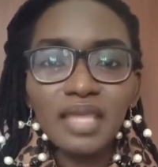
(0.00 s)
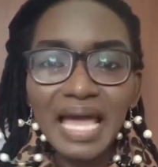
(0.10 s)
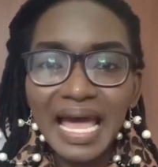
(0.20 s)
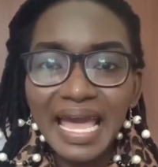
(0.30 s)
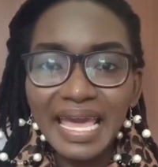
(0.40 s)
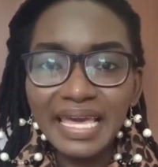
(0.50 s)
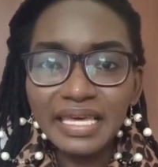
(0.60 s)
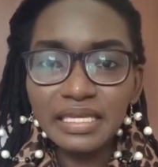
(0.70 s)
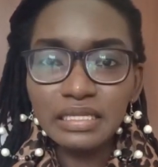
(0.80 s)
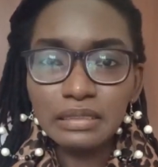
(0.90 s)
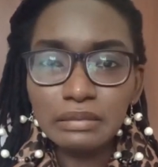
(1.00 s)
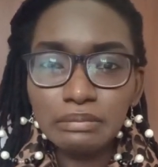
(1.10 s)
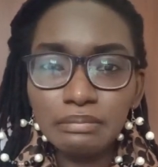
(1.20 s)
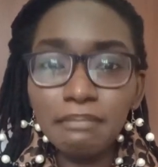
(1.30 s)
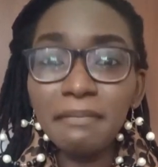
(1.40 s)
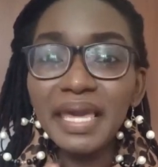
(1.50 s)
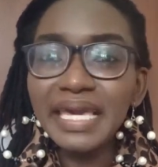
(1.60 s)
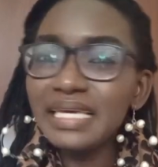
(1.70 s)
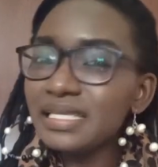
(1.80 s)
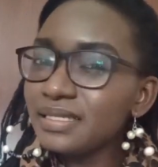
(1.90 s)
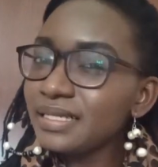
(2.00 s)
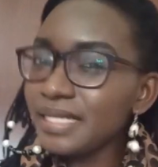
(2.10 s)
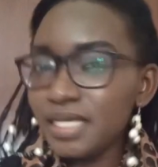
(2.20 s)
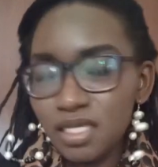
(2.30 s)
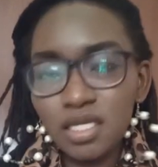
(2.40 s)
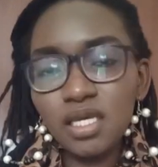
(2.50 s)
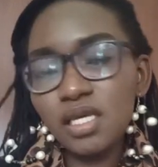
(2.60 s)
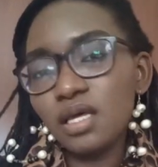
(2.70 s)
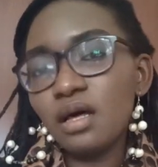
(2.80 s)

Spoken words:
I mainly